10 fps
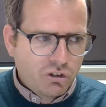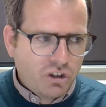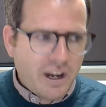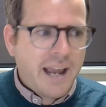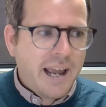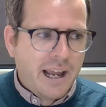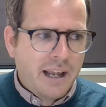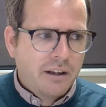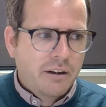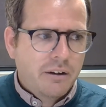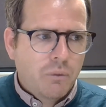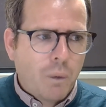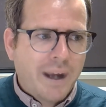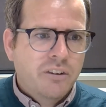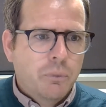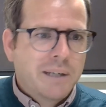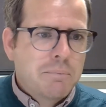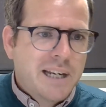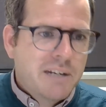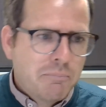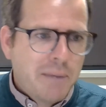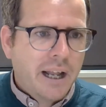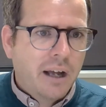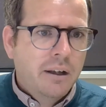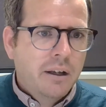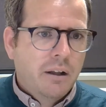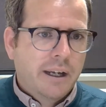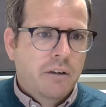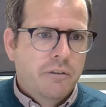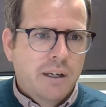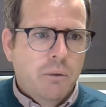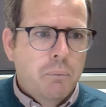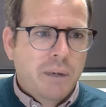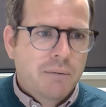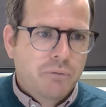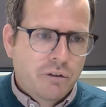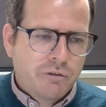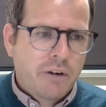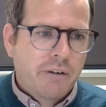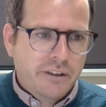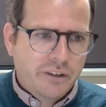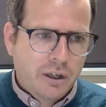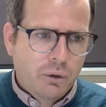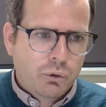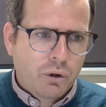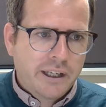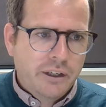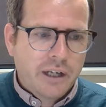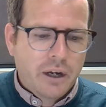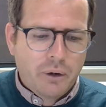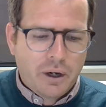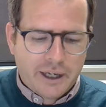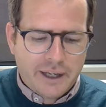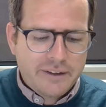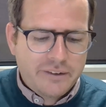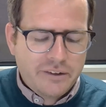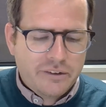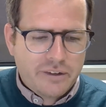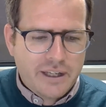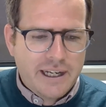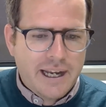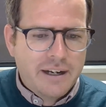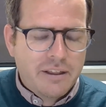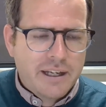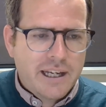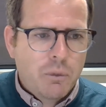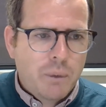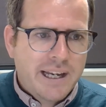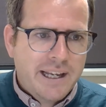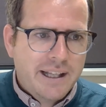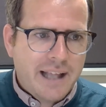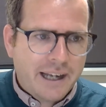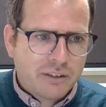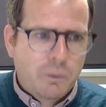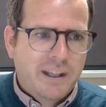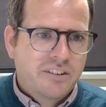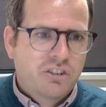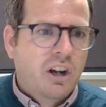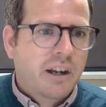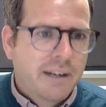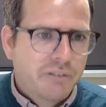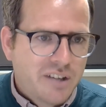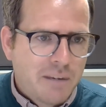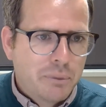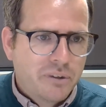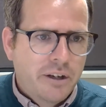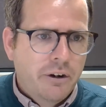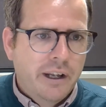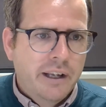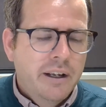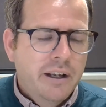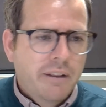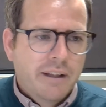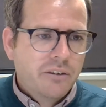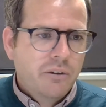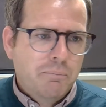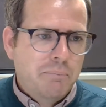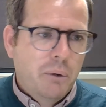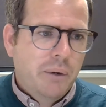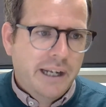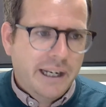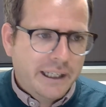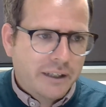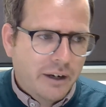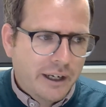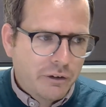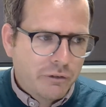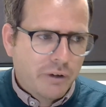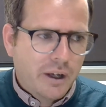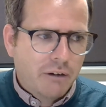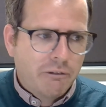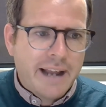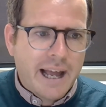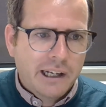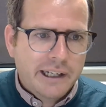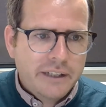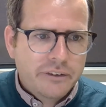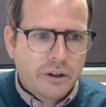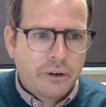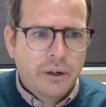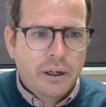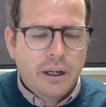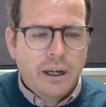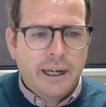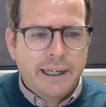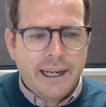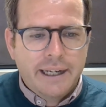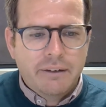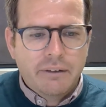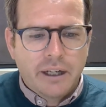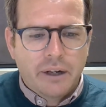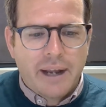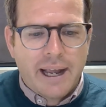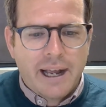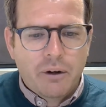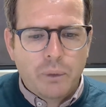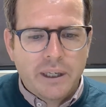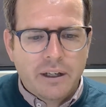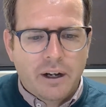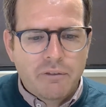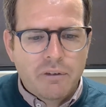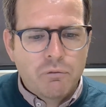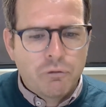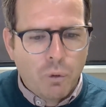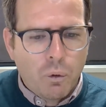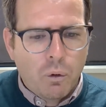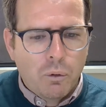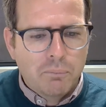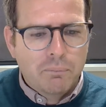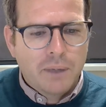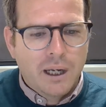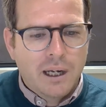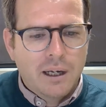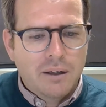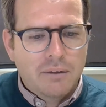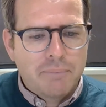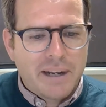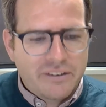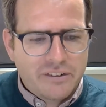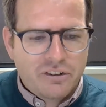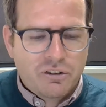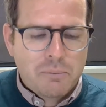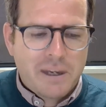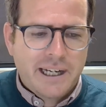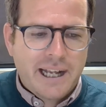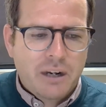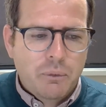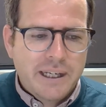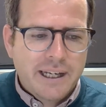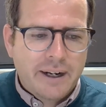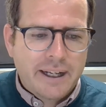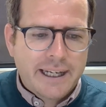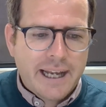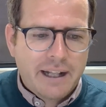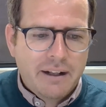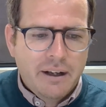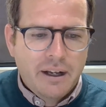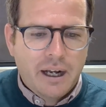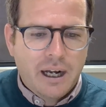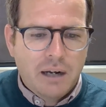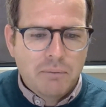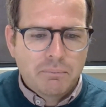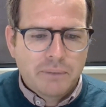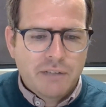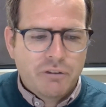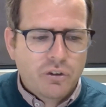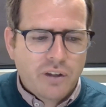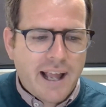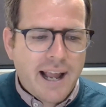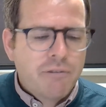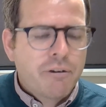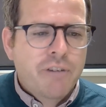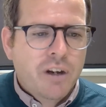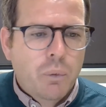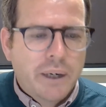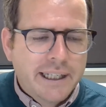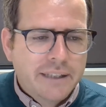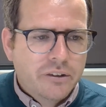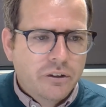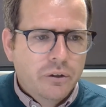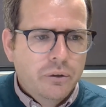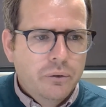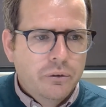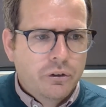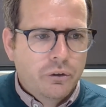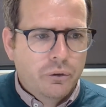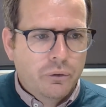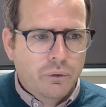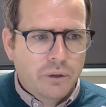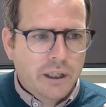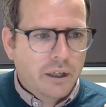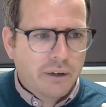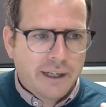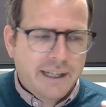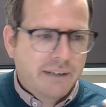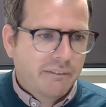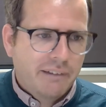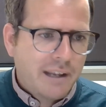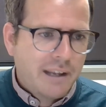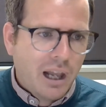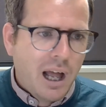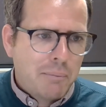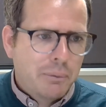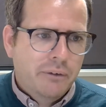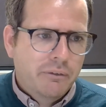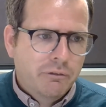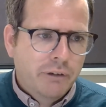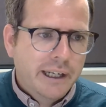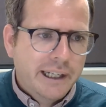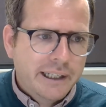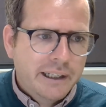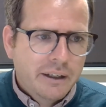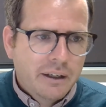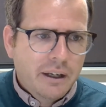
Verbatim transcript: share ways that we can be even better. Like I think when we come to fundraising goals, right, you go, okay, this is the end of the year, we hit X, let's chuck another 10% on it. That's not built in any kind of uh, reality. So again, you know, how do we kind of inform uh, better decision making? How do we kind of get um, give us everything we need to do to, you know, again, level up and really